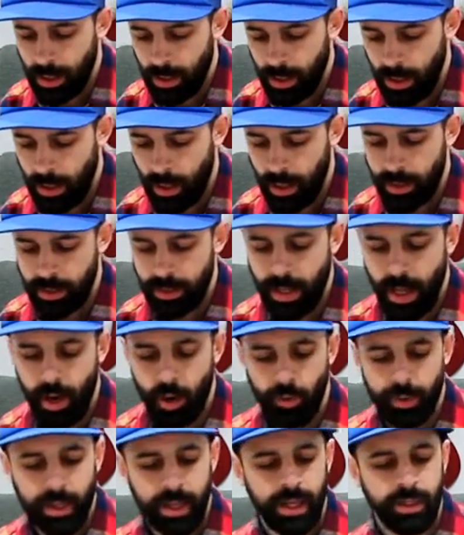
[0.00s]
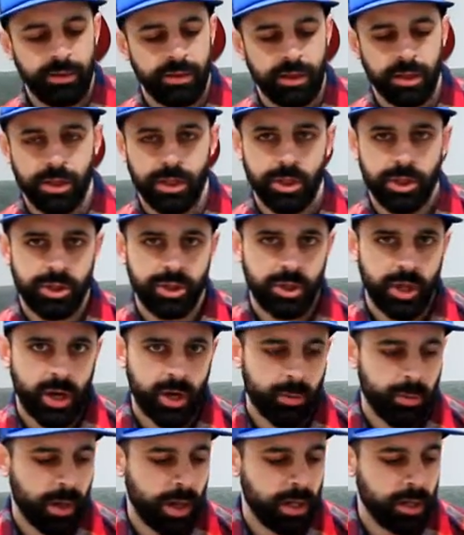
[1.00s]
not only hit the
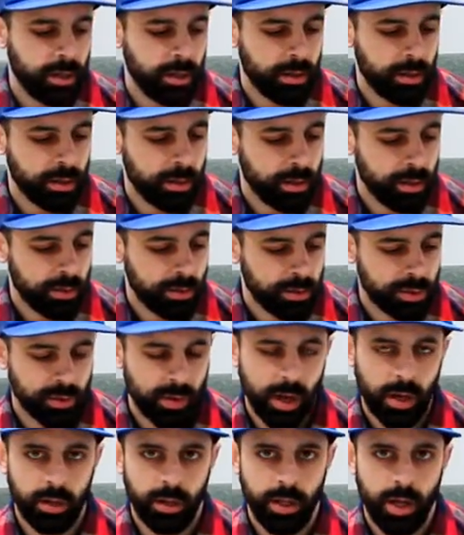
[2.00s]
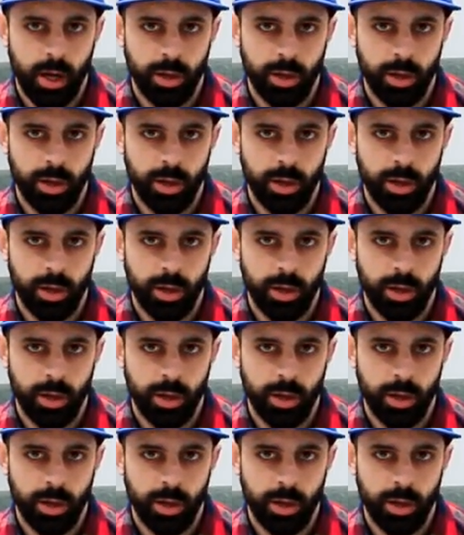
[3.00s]
shutter button directly